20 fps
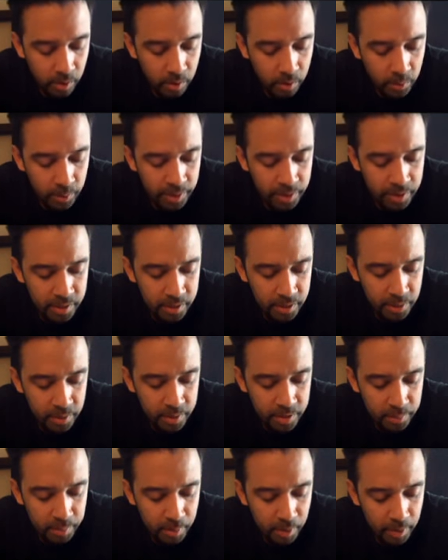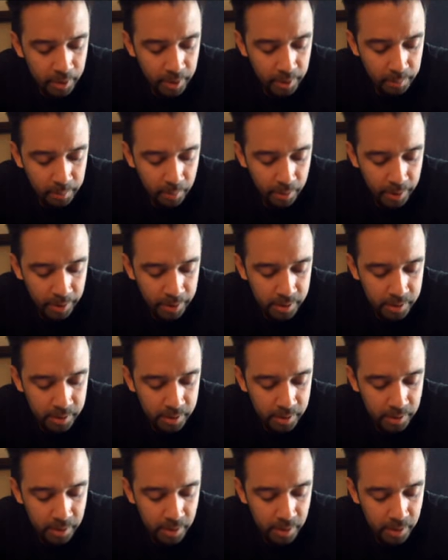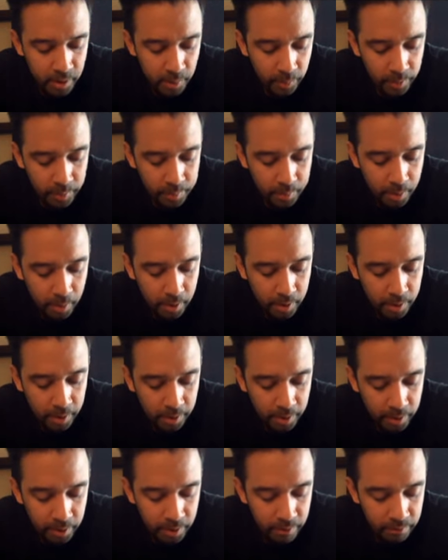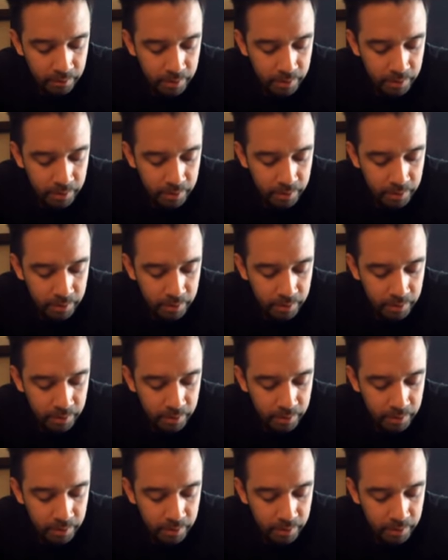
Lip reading: Always use the parking brakes when parking.